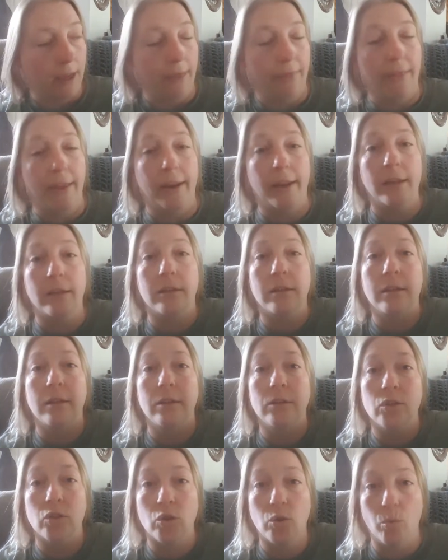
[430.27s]
And then it
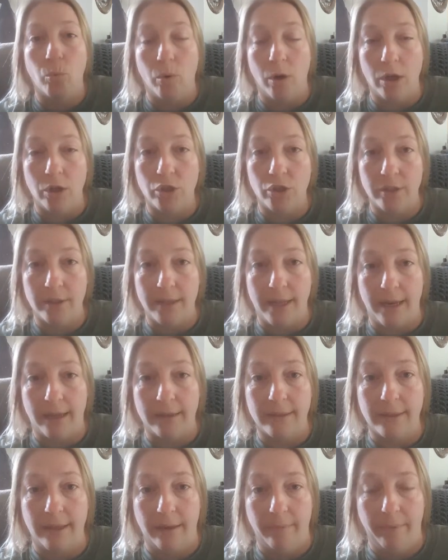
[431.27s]
squashes that
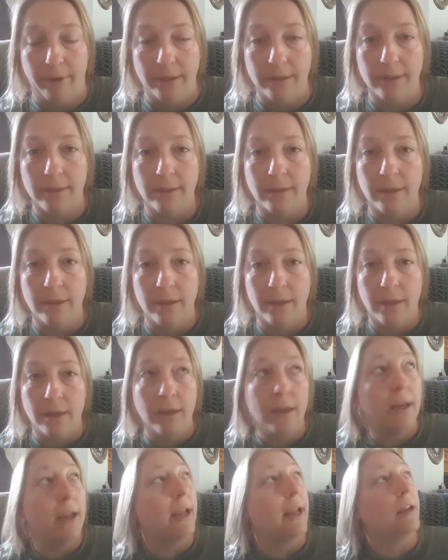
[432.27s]
excitement.
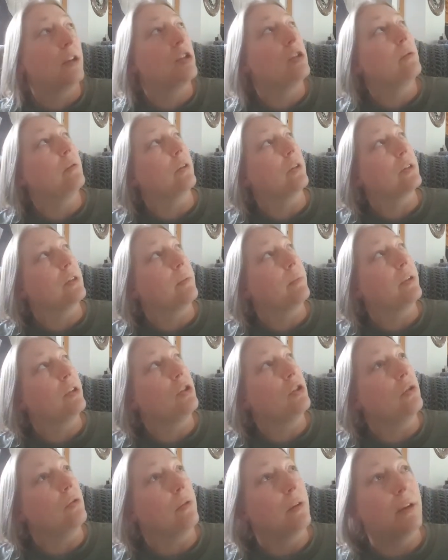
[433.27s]
And she looks up
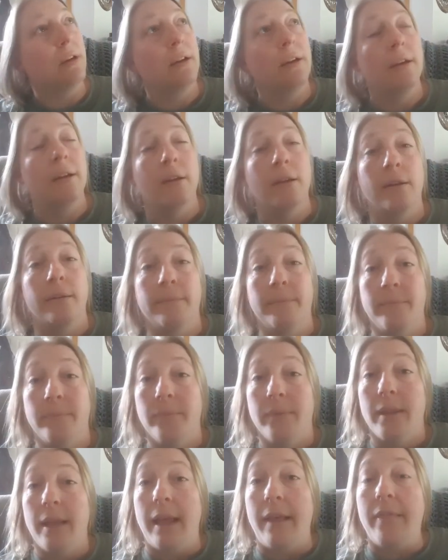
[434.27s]
at you.
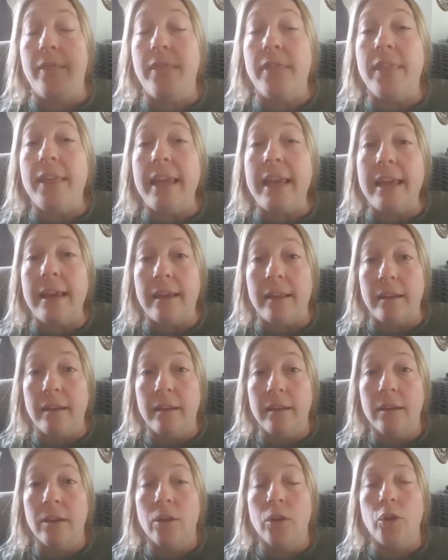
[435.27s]
And
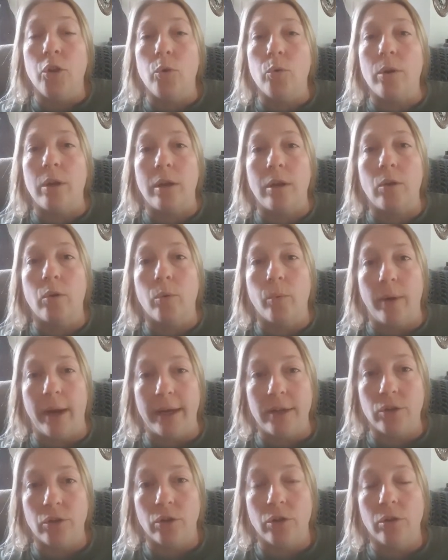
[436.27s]
then you can
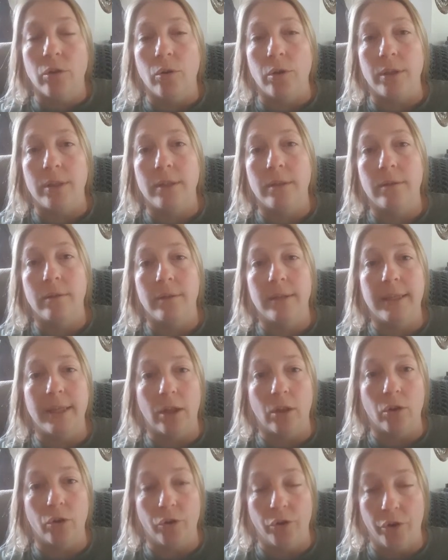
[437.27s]
correct her or
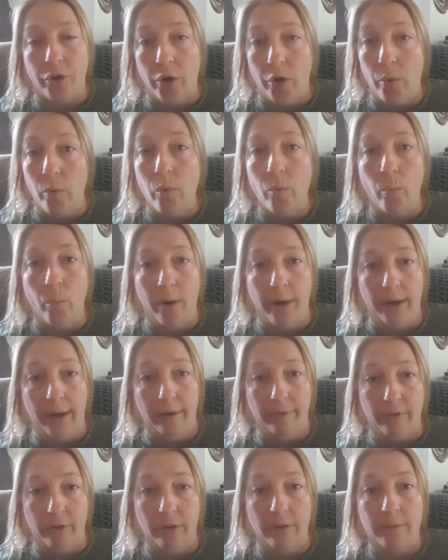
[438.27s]
tell her no,
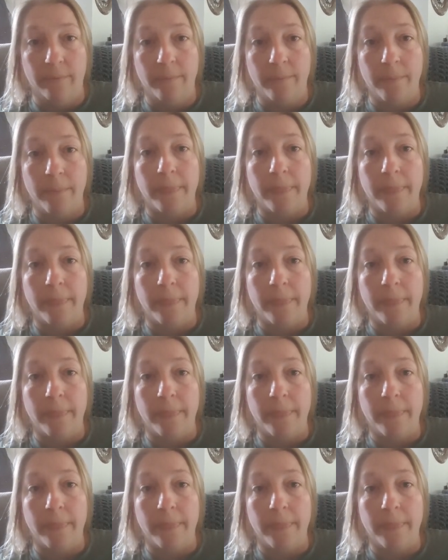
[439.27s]
whatever.